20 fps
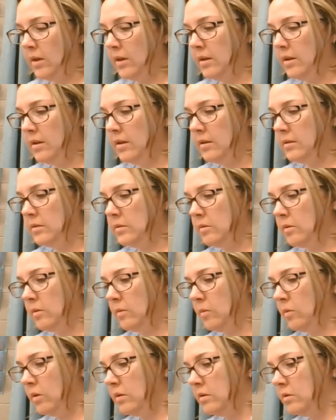It is. So
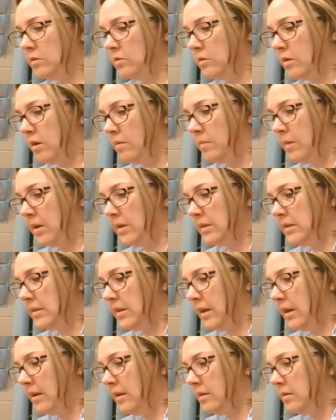I'm going to draw my
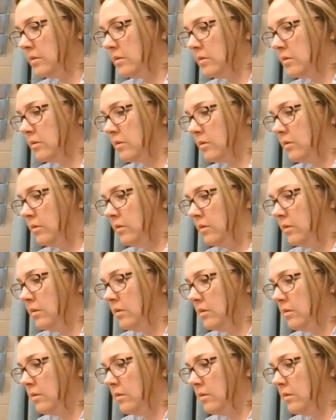second circle.